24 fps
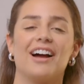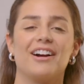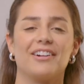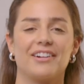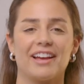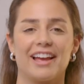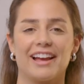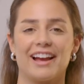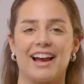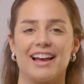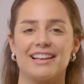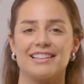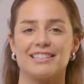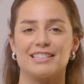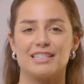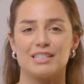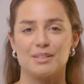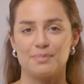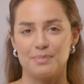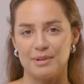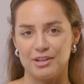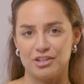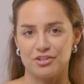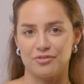Okay guys,
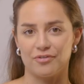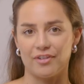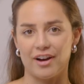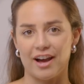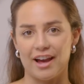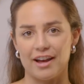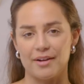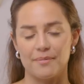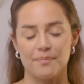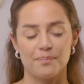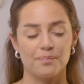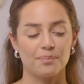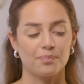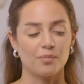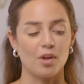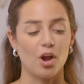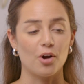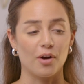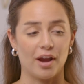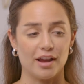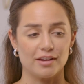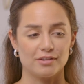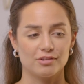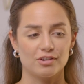Speechify.
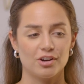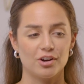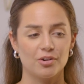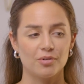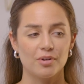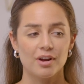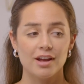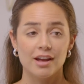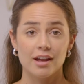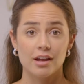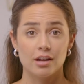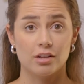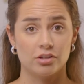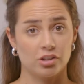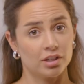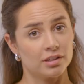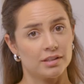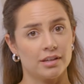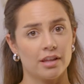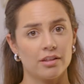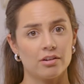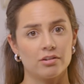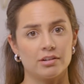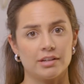Okay, so
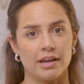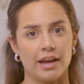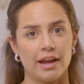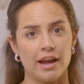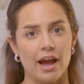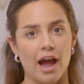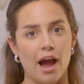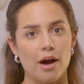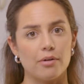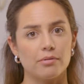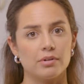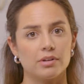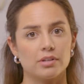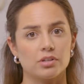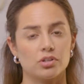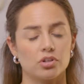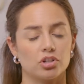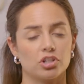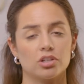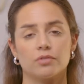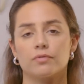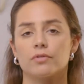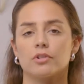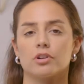just the other day, I was
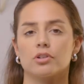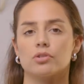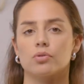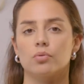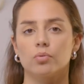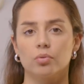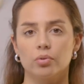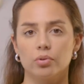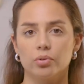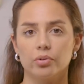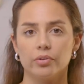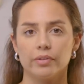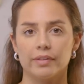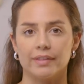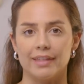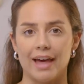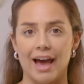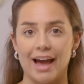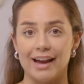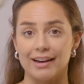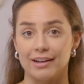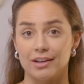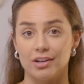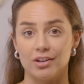searching for a tool
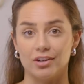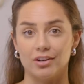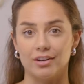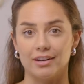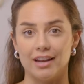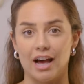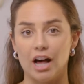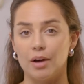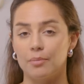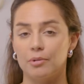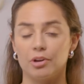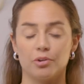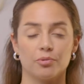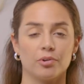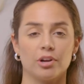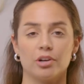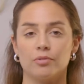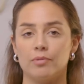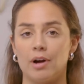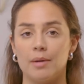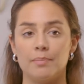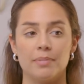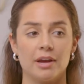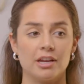that could help me
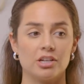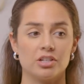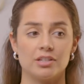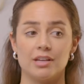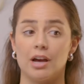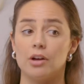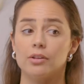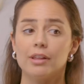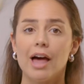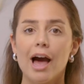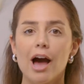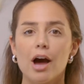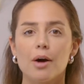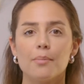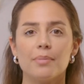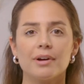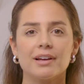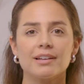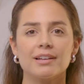read web pages out loud